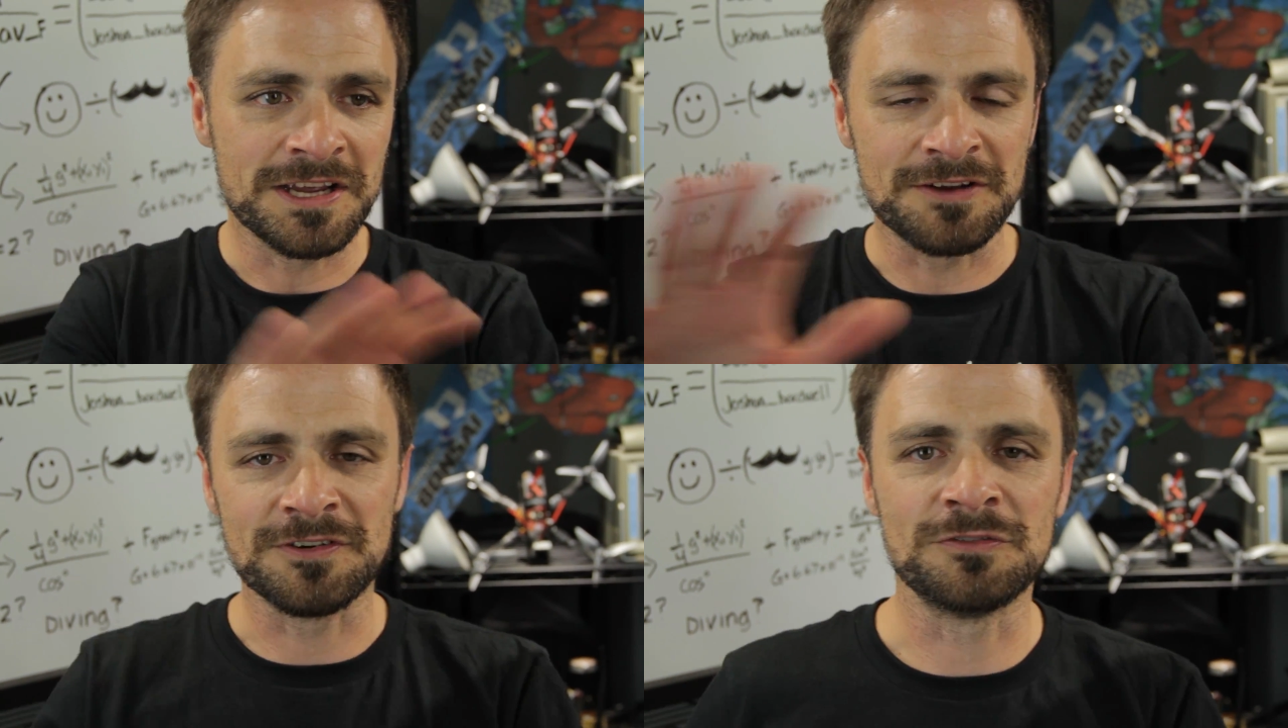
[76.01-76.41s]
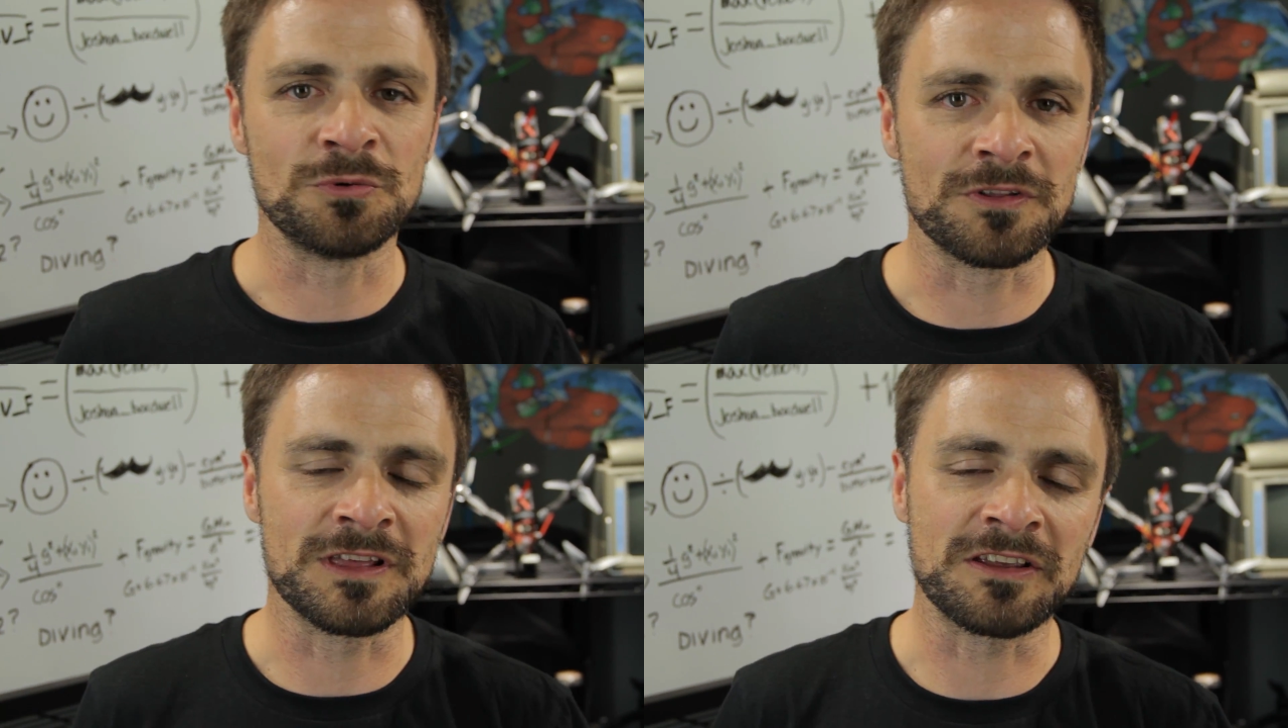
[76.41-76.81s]
If
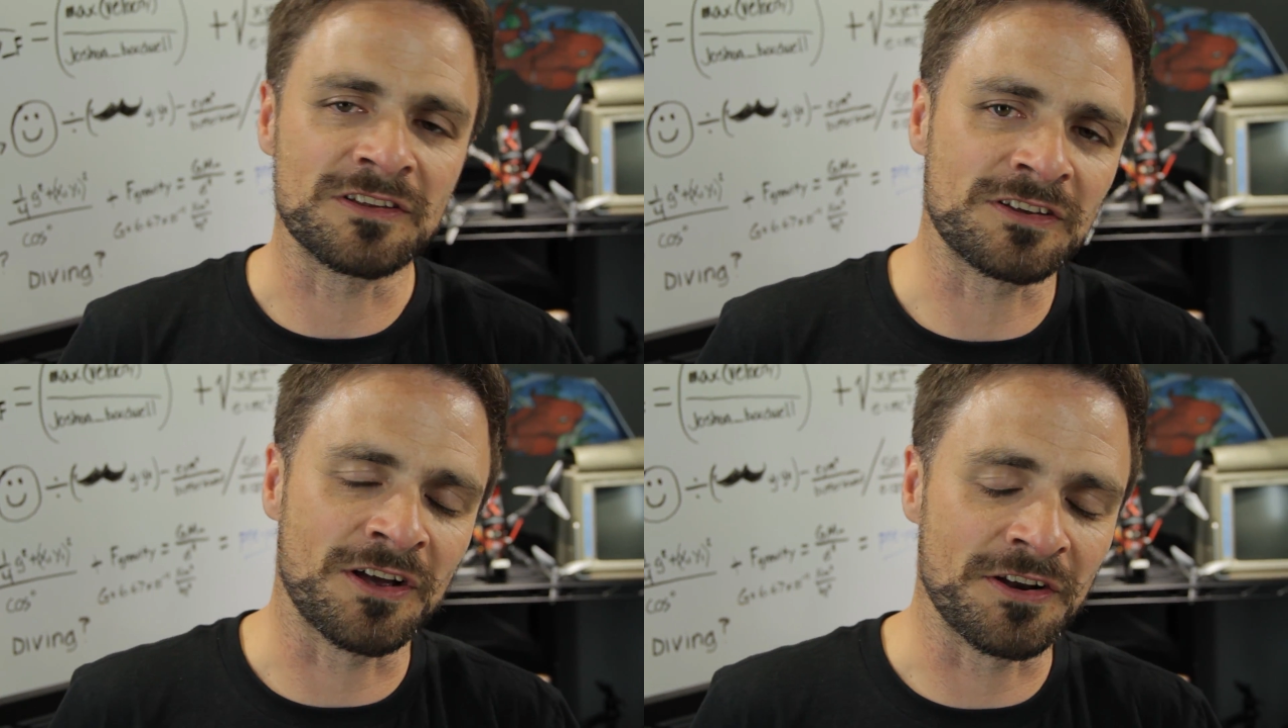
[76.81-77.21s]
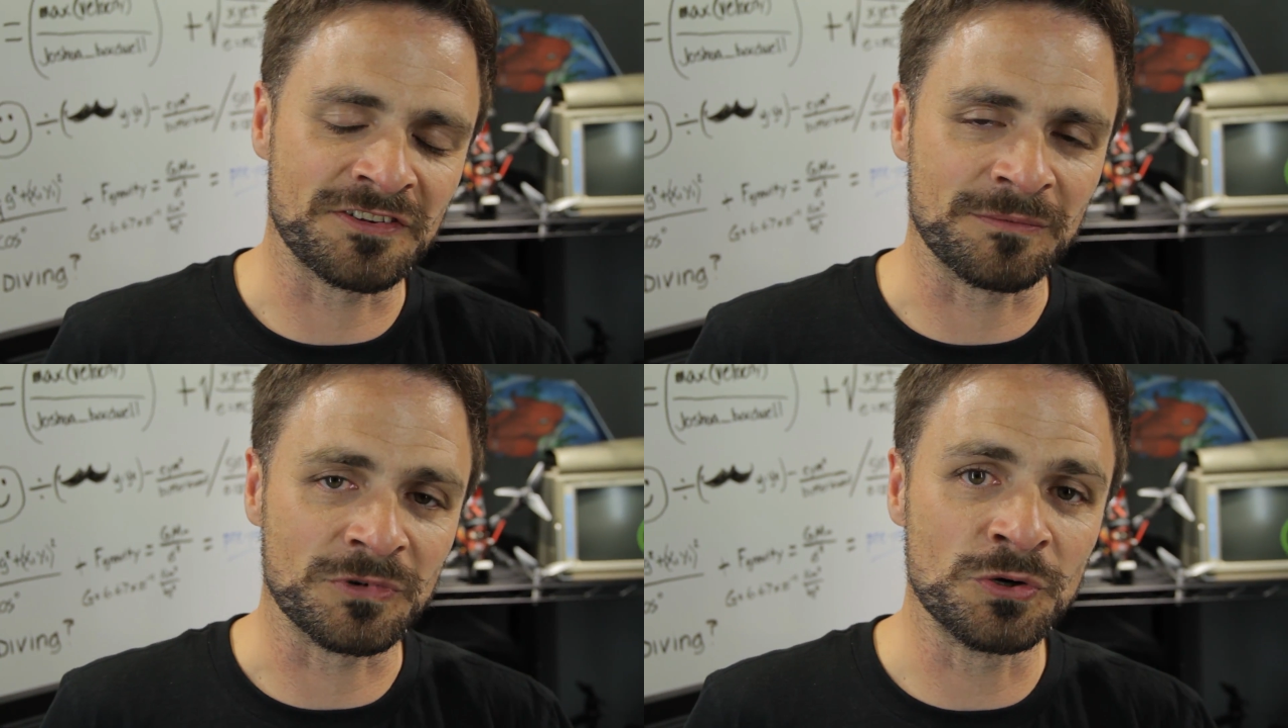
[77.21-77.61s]
everyone thinks it's kind of
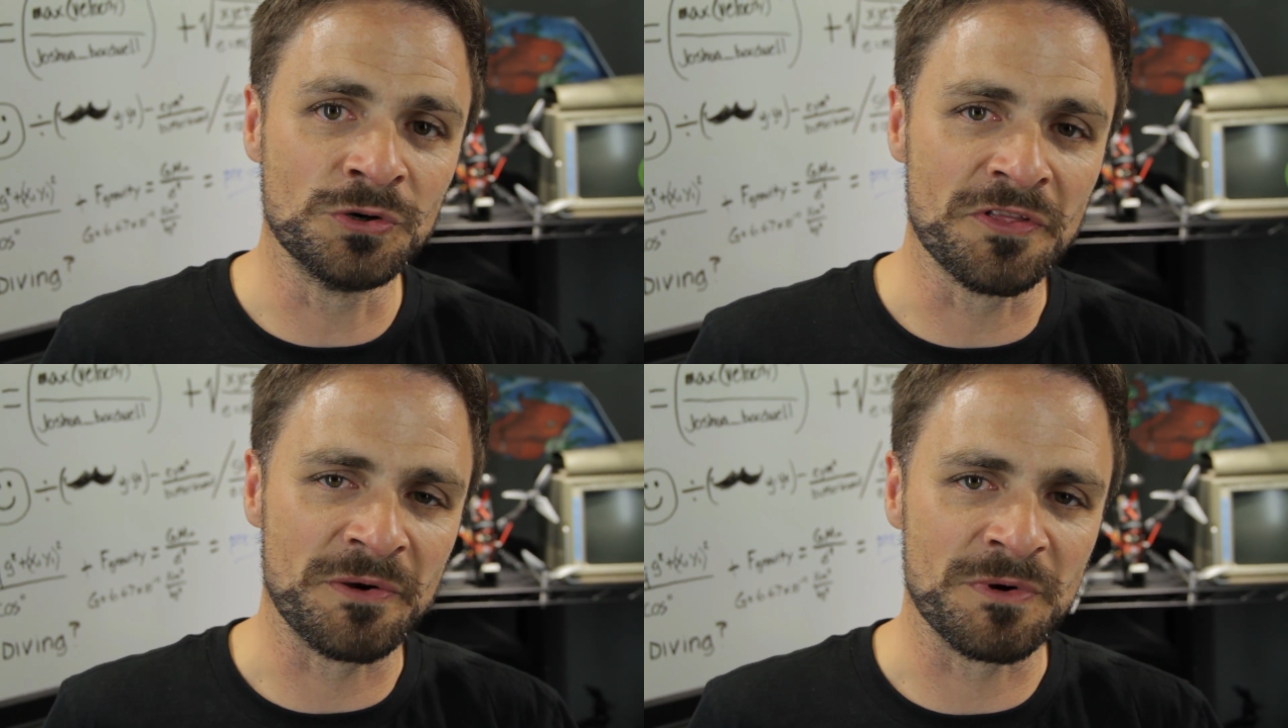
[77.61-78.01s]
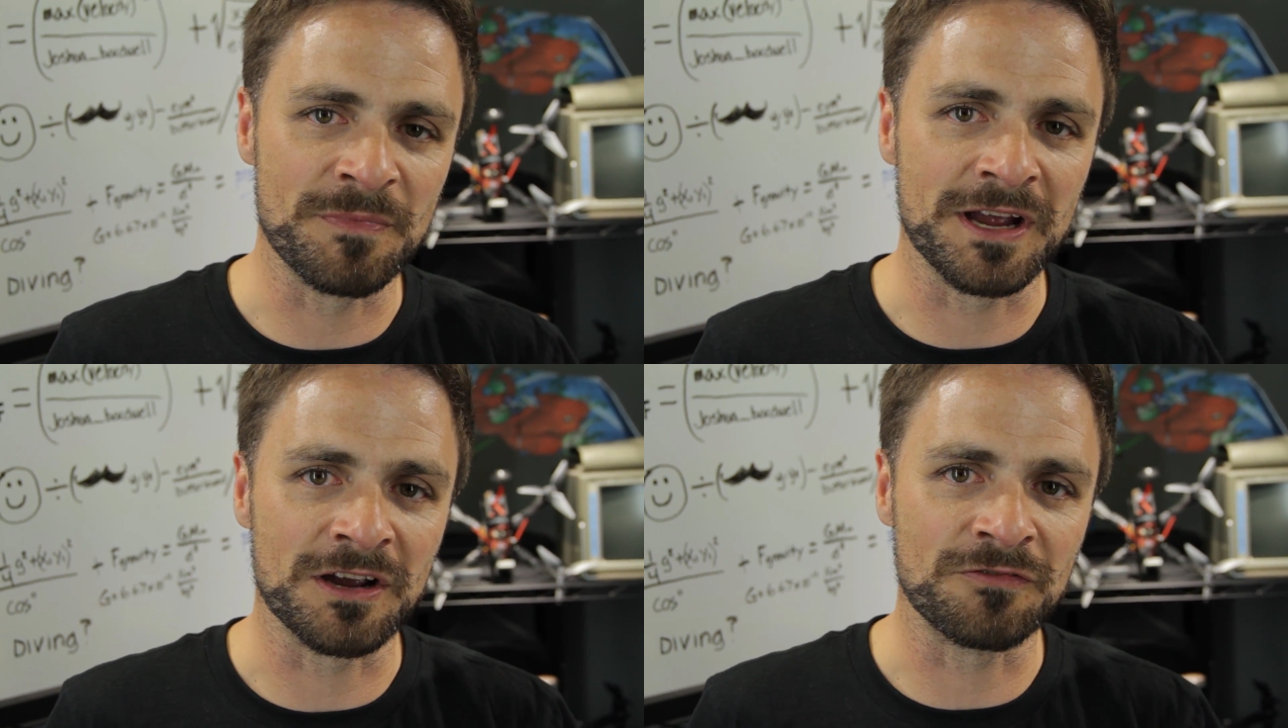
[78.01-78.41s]
something cool, then we may go